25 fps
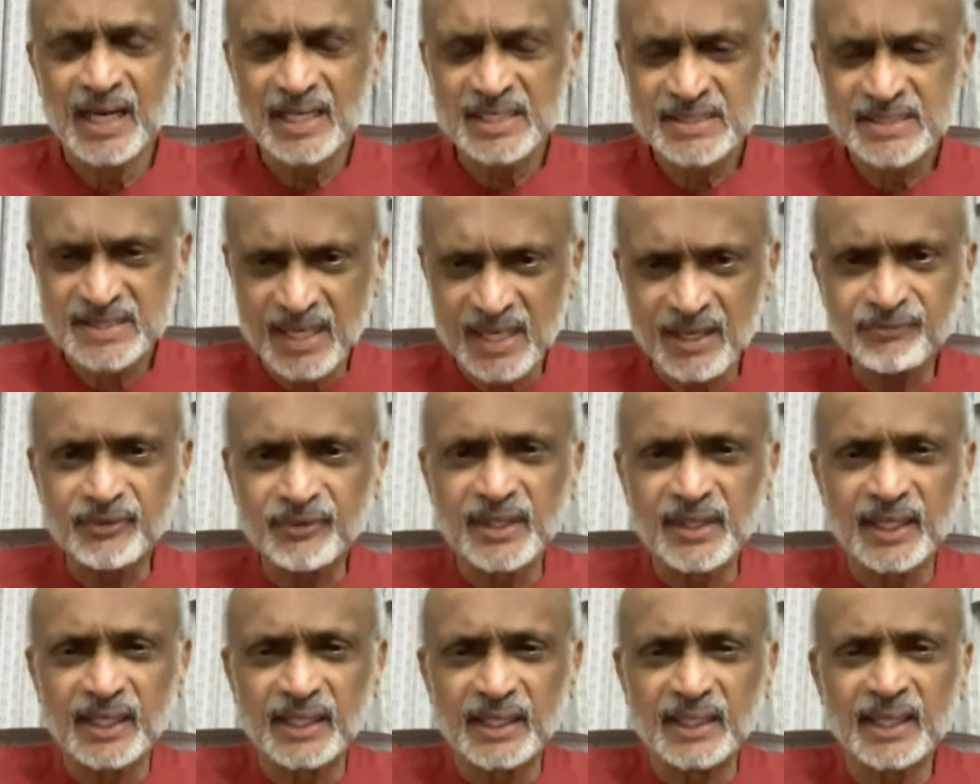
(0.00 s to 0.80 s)
has
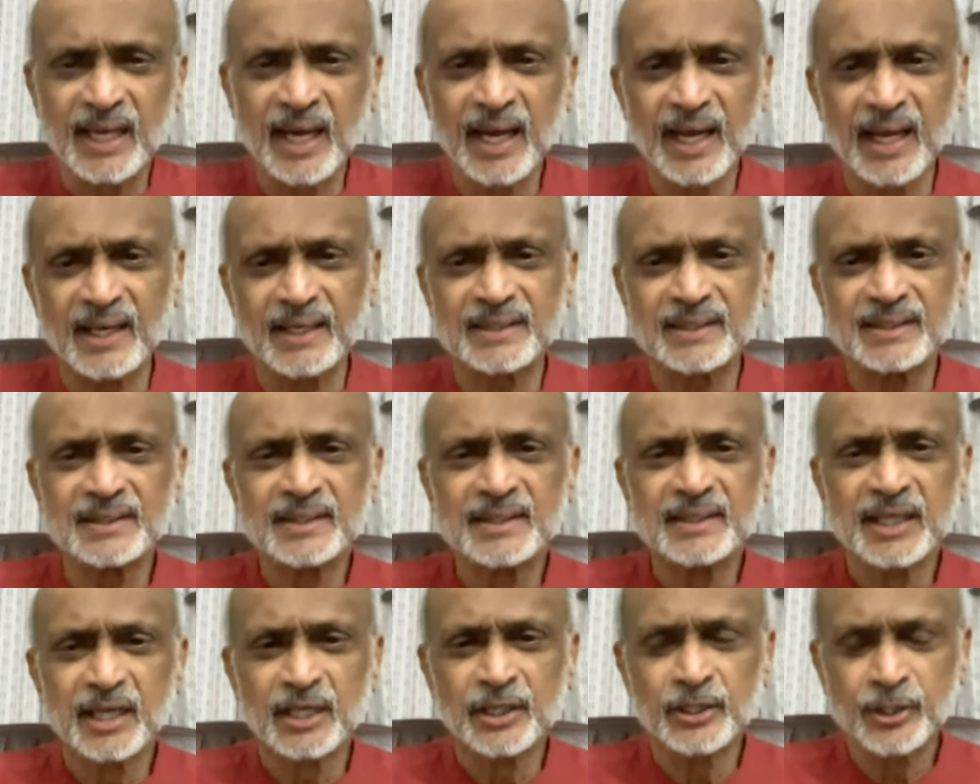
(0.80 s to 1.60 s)
definitely had
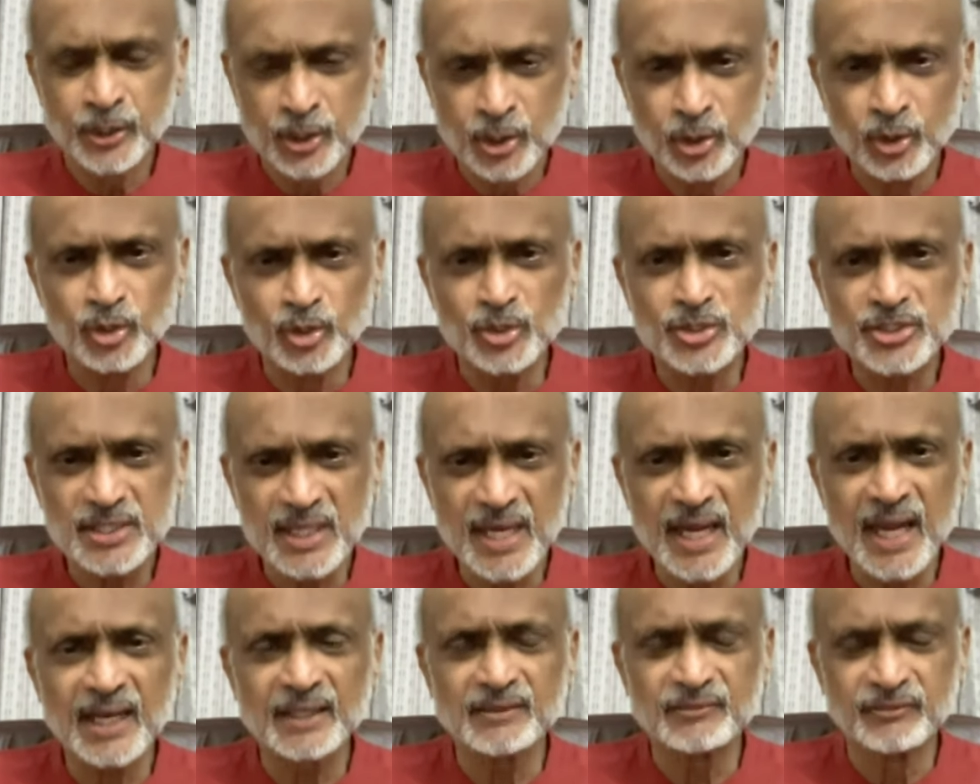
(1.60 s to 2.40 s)
a huge
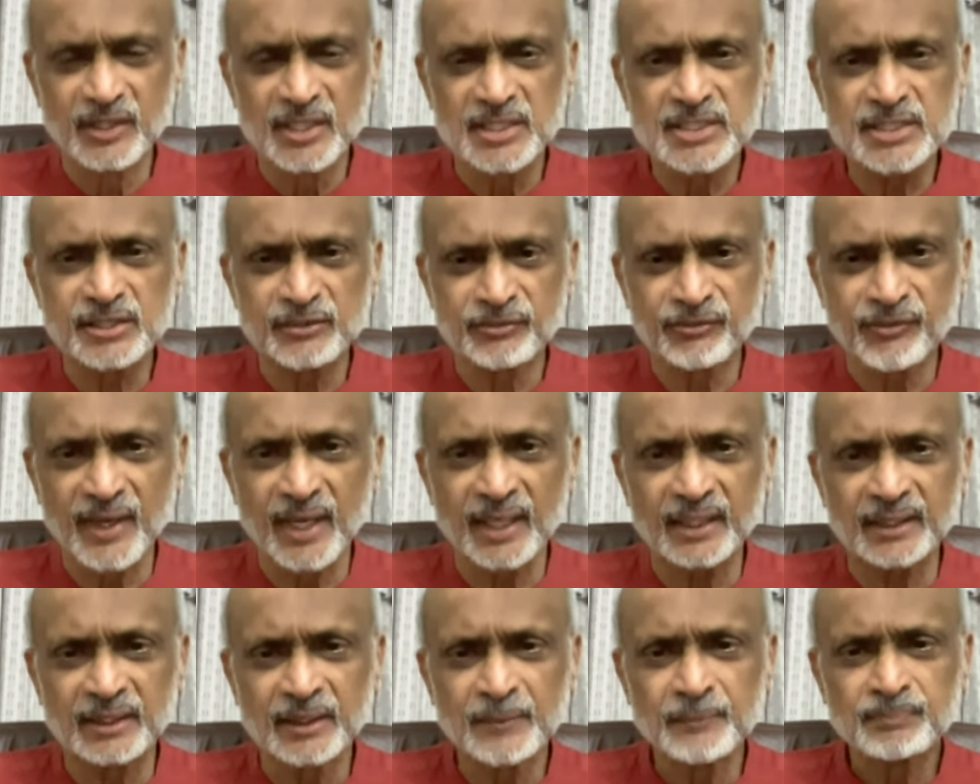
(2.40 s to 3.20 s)
adverse
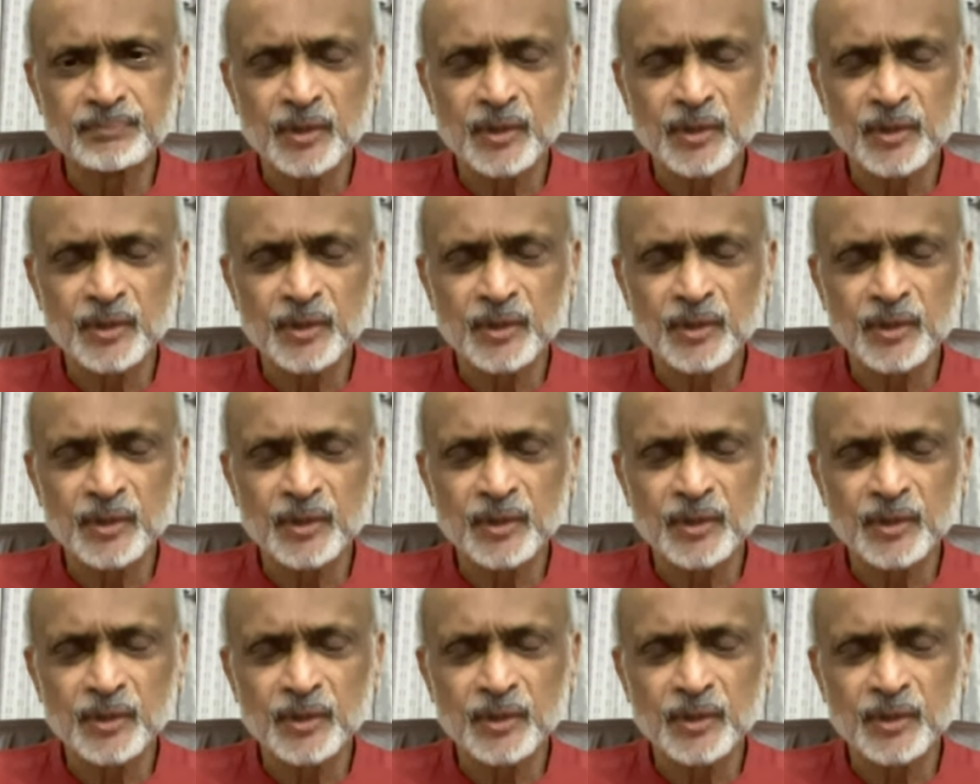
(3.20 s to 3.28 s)
effect